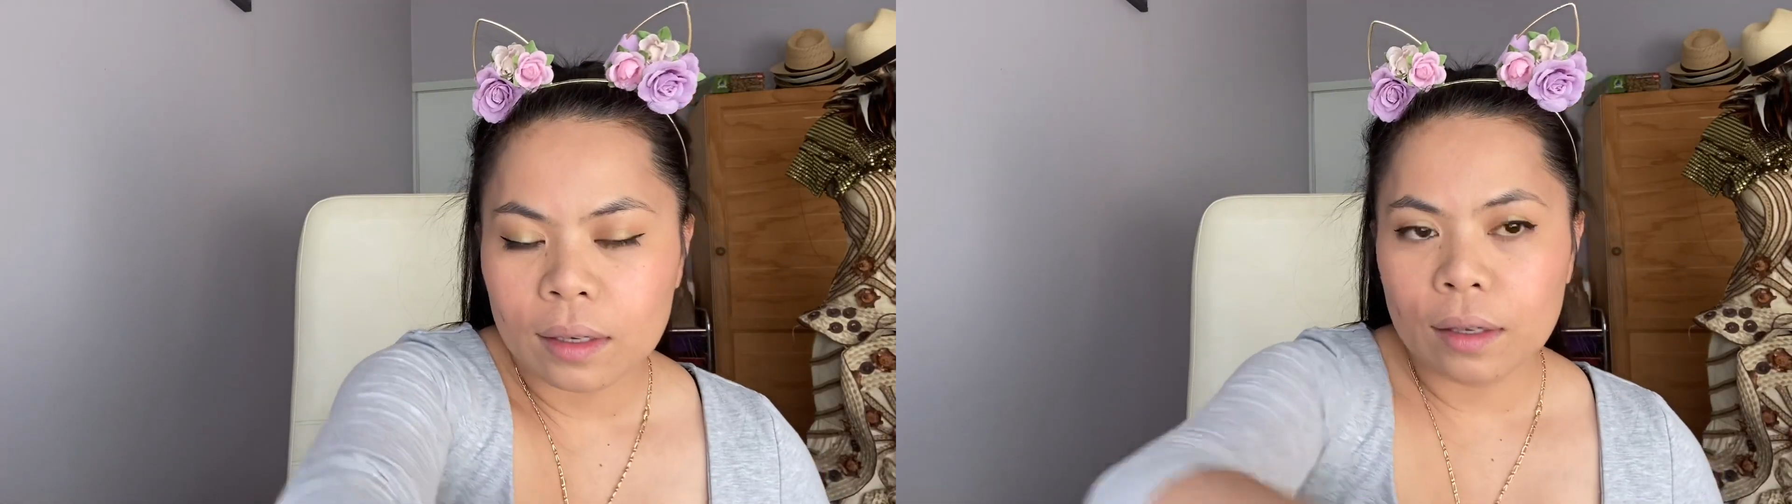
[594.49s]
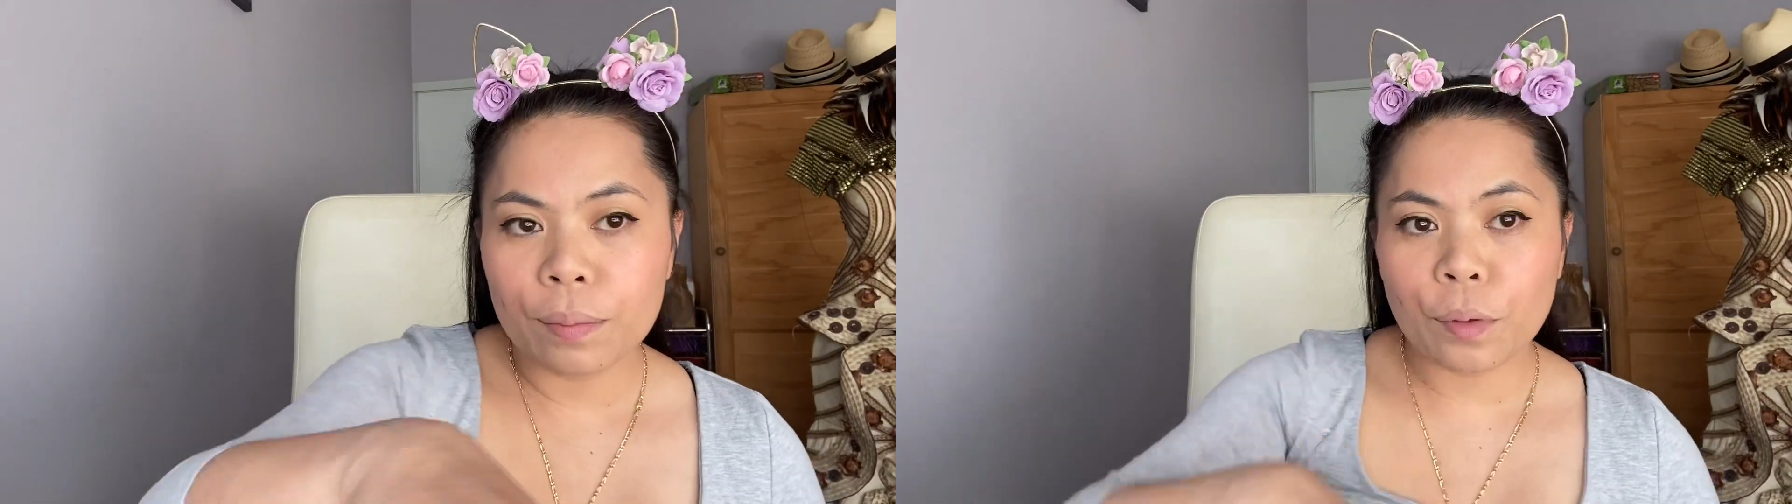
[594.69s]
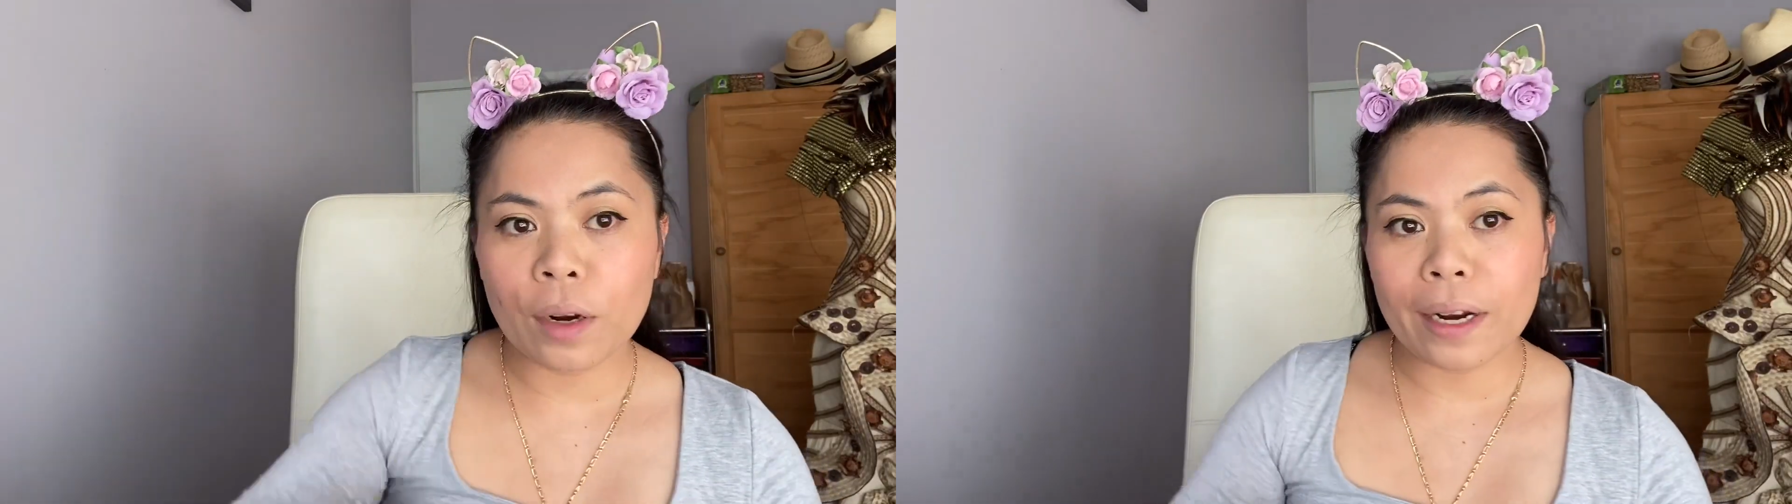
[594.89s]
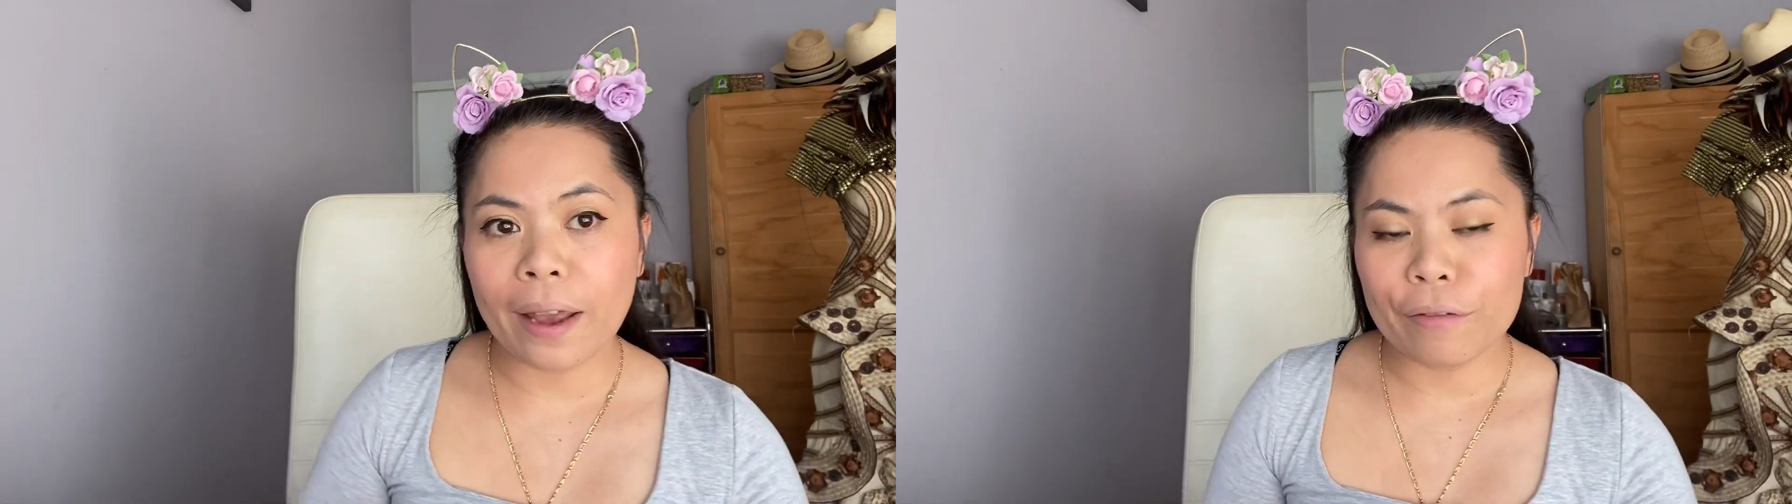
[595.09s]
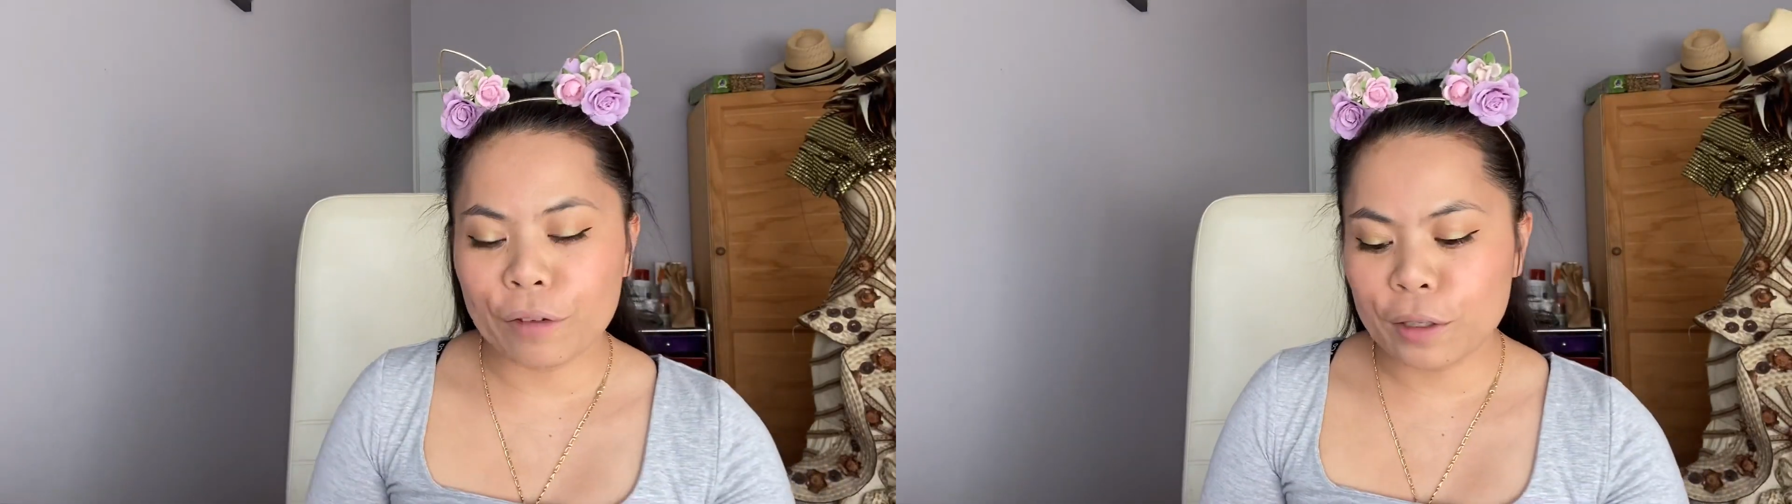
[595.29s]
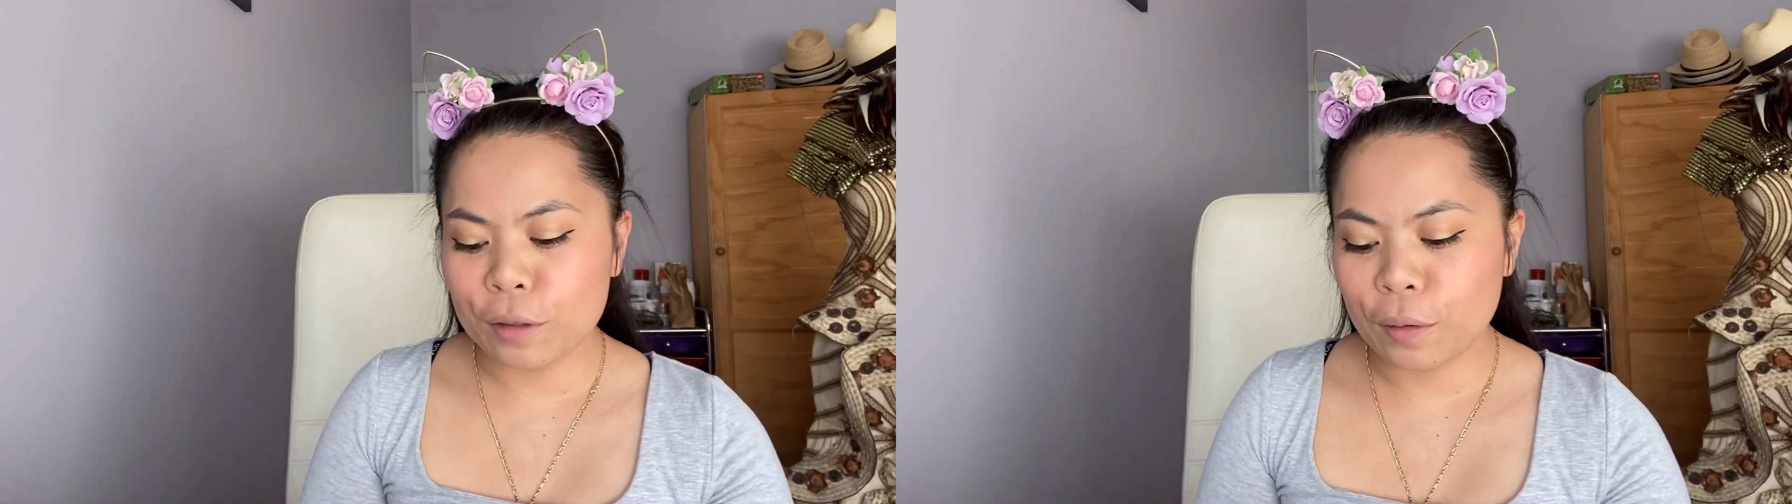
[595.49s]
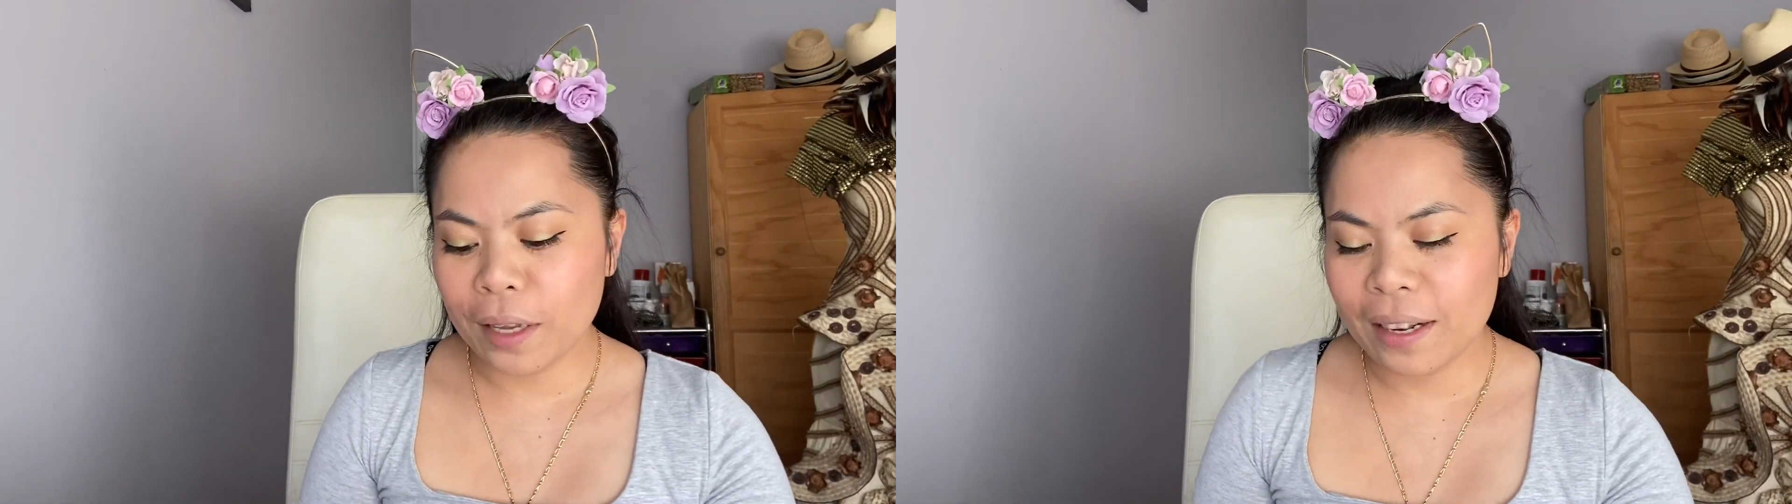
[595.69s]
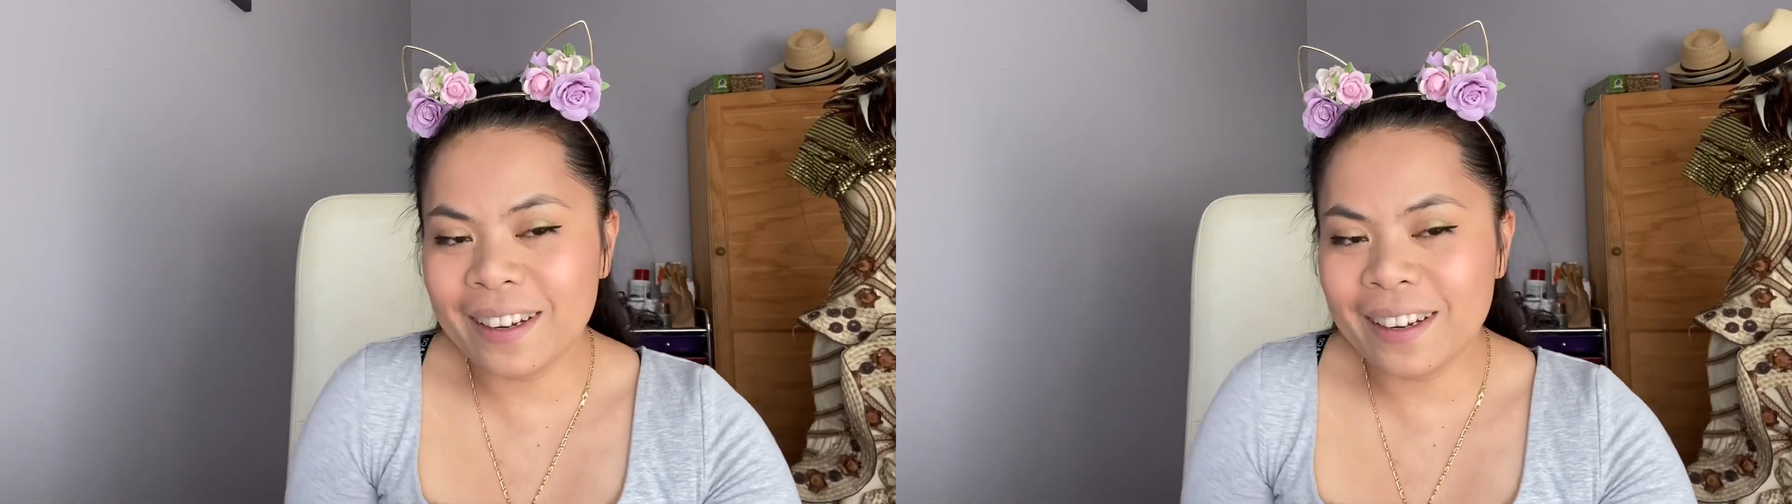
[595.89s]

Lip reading: you put an effort to it.